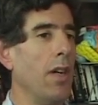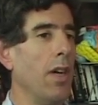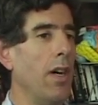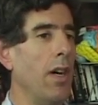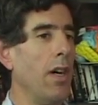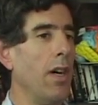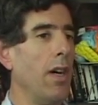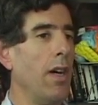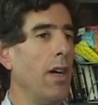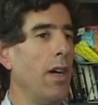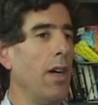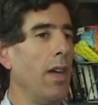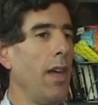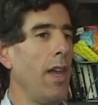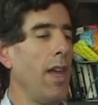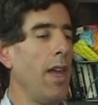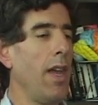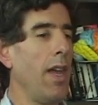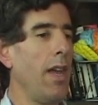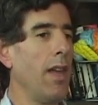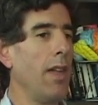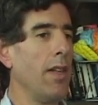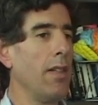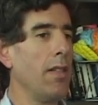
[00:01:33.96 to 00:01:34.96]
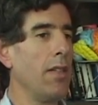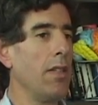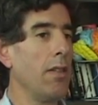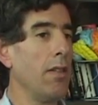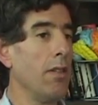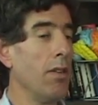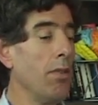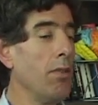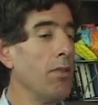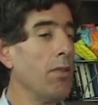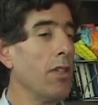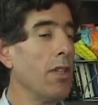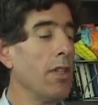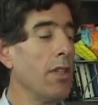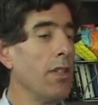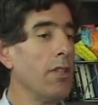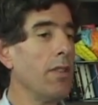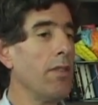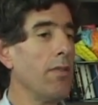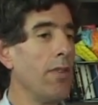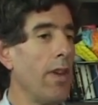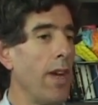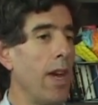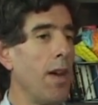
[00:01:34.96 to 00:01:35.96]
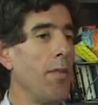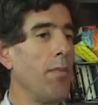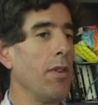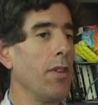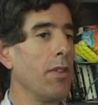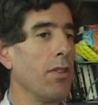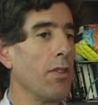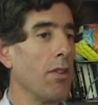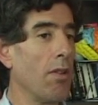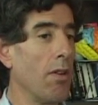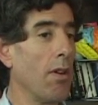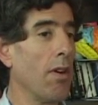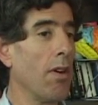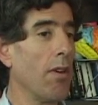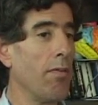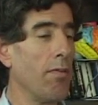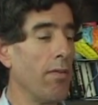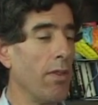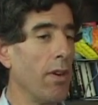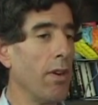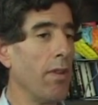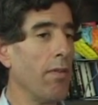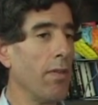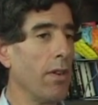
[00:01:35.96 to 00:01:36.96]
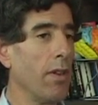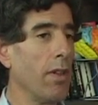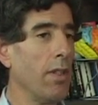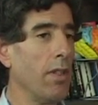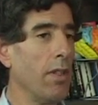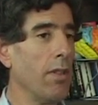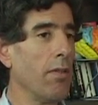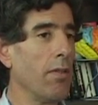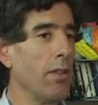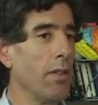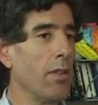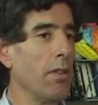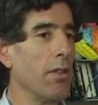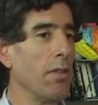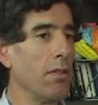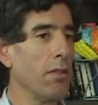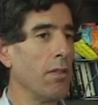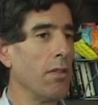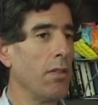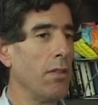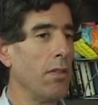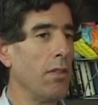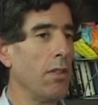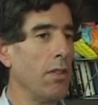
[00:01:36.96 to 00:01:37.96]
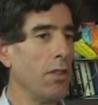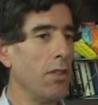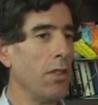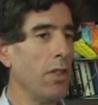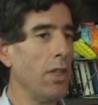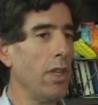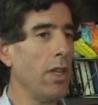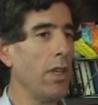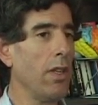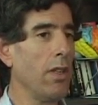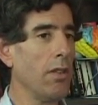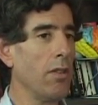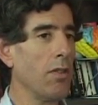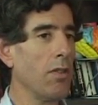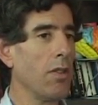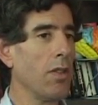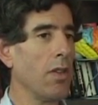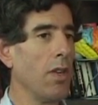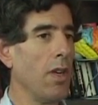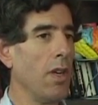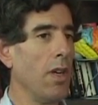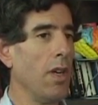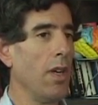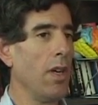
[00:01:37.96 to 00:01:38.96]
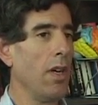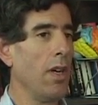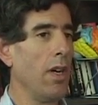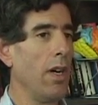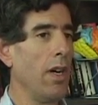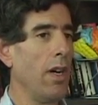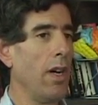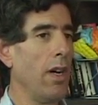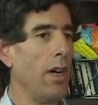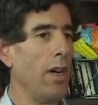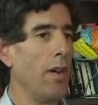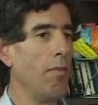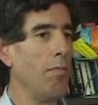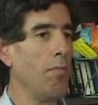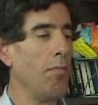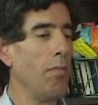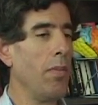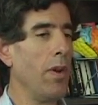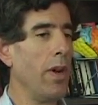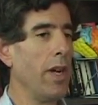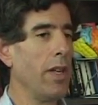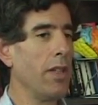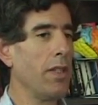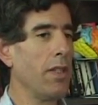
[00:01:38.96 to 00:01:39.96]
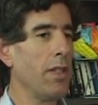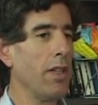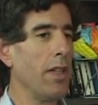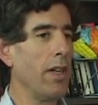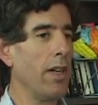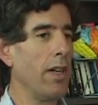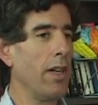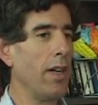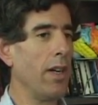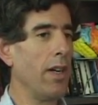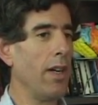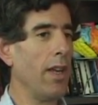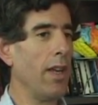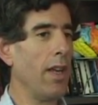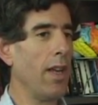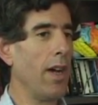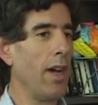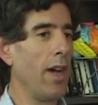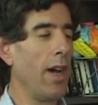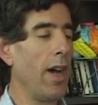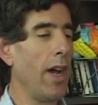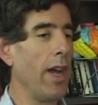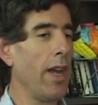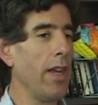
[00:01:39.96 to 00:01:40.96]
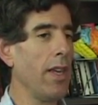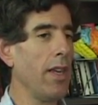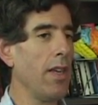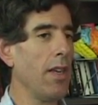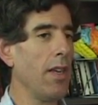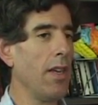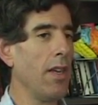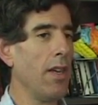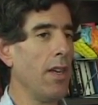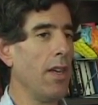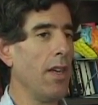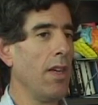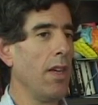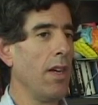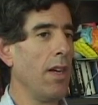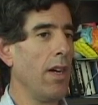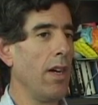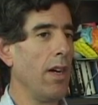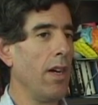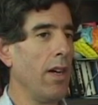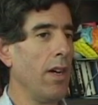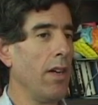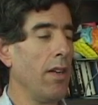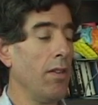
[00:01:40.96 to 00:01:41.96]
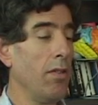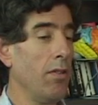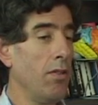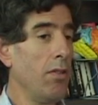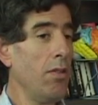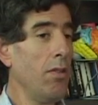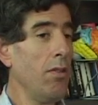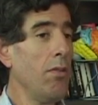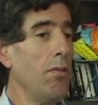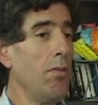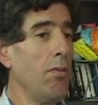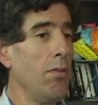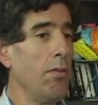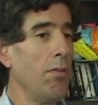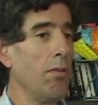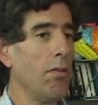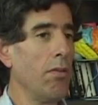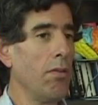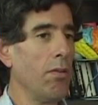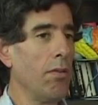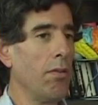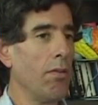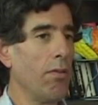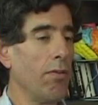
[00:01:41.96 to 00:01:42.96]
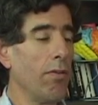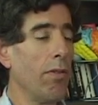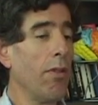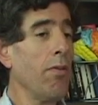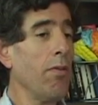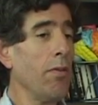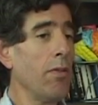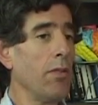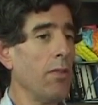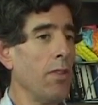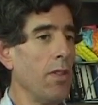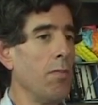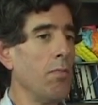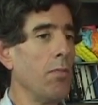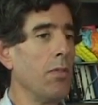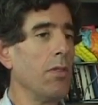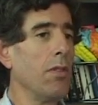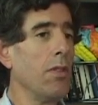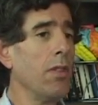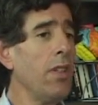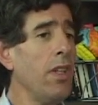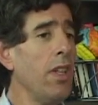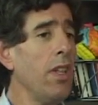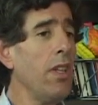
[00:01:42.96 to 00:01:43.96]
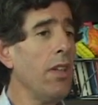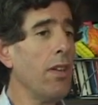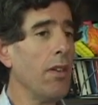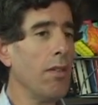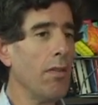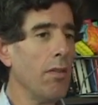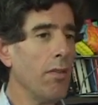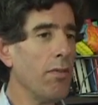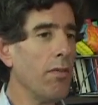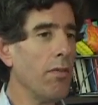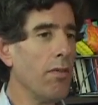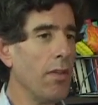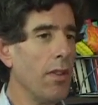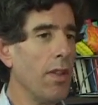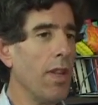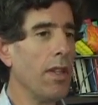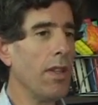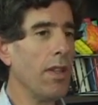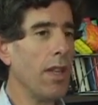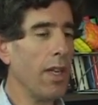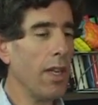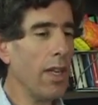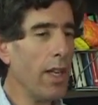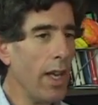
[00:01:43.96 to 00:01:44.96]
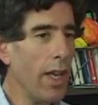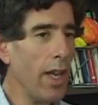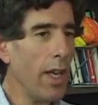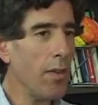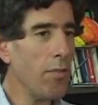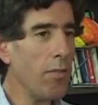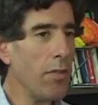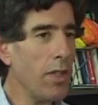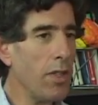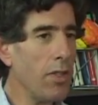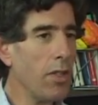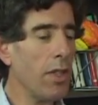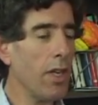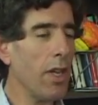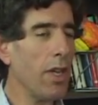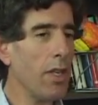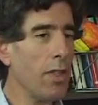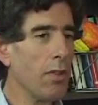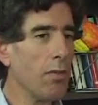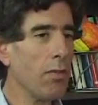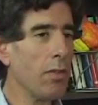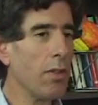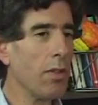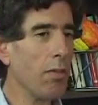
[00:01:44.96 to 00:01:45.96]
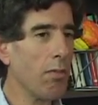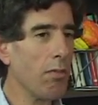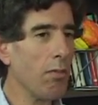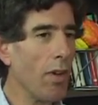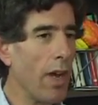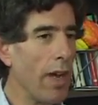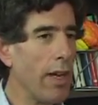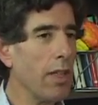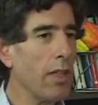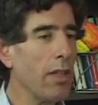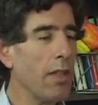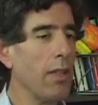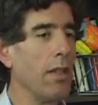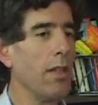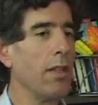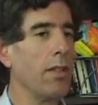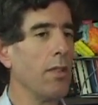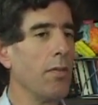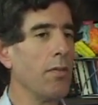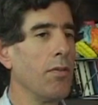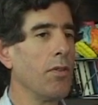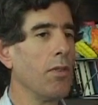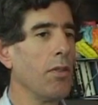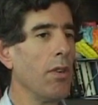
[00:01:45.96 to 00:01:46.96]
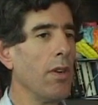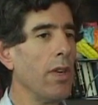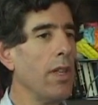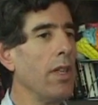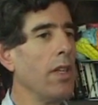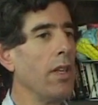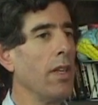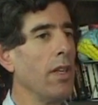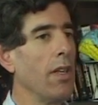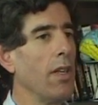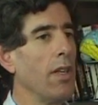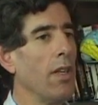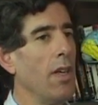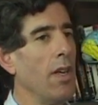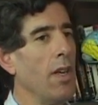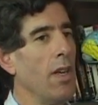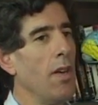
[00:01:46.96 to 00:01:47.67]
Uh, and those kinds of habits are very, very difficult to change. Uh, but uh, I uh, do fervently believe that they can be changed with the right kind of training.